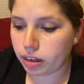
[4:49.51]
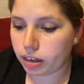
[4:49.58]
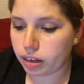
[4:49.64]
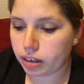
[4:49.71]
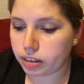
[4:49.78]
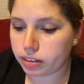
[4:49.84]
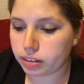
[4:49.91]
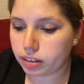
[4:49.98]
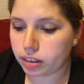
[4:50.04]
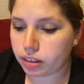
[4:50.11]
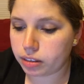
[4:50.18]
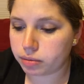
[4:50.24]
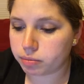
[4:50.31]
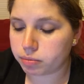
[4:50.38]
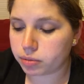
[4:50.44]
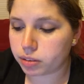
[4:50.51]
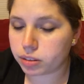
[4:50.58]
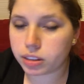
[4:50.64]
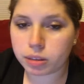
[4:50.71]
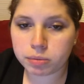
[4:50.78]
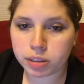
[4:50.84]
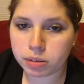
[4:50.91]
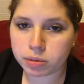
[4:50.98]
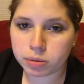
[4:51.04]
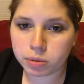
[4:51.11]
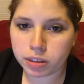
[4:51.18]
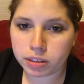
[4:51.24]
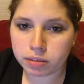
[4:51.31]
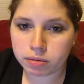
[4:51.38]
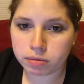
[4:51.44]
And sometimes
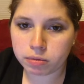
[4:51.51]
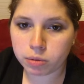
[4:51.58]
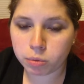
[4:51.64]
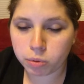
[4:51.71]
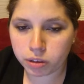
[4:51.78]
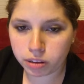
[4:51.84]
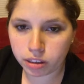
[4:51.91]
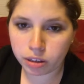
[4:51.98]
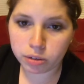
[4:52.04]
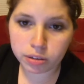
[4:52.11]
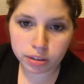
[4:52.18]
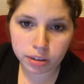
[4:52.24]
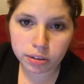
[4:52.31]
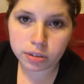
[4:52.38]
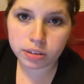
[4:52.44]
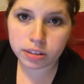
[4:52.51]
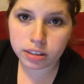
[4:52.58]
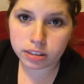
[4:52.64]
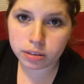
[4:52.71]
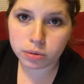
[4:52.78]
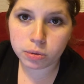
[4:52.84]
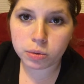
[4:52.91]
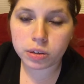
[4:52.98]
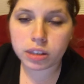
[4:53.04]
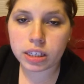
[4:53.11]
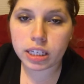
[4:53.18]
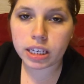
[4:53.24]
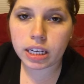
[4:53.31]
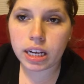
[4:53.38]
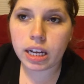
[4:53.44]
when one thing or the other doesn't
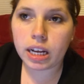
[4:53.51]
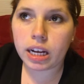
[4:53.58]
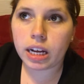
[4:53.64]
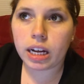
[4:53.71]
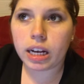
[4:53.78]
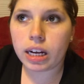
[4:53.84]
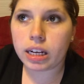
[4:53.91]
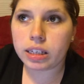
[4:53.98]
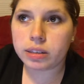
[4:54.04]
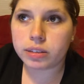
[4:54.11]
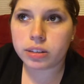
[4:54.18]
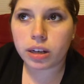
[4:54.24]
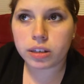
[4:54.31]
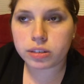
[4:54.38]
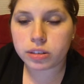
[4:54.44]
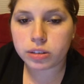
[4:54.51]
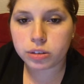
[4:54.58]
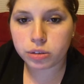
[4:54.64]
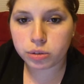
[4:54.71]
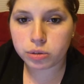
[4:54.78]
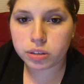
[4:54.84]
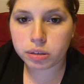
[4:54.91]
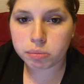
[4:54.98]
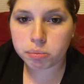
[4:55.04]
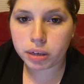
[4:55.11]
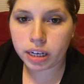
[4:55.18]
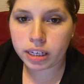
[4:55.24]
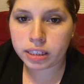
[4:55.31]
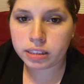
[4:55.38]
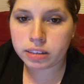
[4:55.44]
work, doctors do
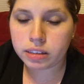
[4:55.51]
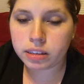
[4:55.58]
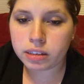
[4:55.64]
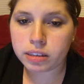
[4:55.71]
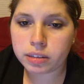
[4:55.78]
combine